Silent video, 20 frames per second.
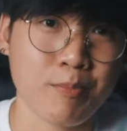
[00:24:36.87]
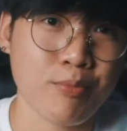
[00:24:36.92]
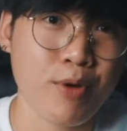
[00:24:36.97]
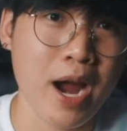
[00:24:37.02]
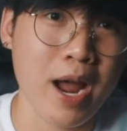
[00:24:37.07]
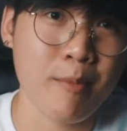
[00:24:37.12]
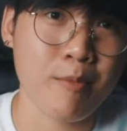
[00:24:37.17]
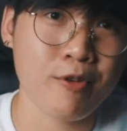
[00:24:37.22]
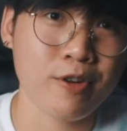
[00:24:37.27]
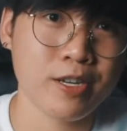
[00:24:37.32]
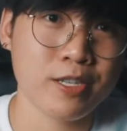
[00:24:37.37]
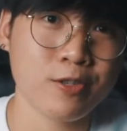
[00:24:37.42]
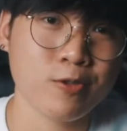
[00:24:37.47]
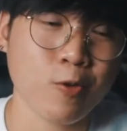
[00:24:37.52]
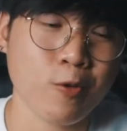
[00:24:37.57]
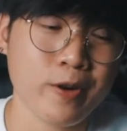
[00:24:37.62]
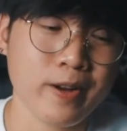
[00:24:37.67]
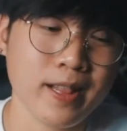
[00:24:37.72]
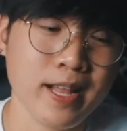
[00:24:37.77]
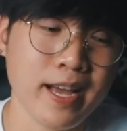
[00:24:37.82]
primary
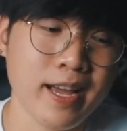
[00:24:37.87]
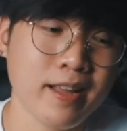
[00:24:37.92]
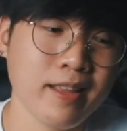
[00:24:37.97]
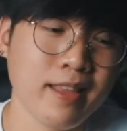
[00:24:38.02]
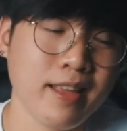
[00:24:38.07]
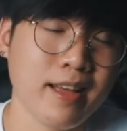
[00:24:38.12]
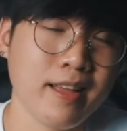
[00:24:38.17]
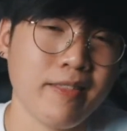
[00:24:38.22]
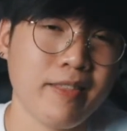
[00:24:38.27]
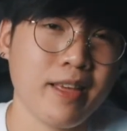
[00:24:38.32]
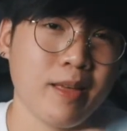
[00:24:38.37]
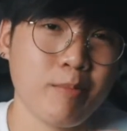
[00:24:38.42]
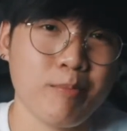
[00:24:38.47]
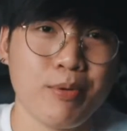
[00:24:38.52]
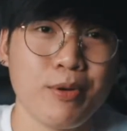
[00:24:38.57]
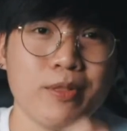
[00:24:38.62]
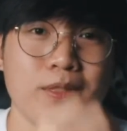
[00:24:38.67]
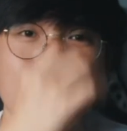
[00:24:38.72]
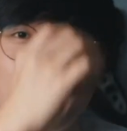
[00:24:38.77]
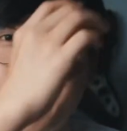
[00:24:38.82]
storyline and then
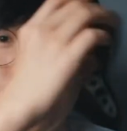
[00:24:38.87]
put the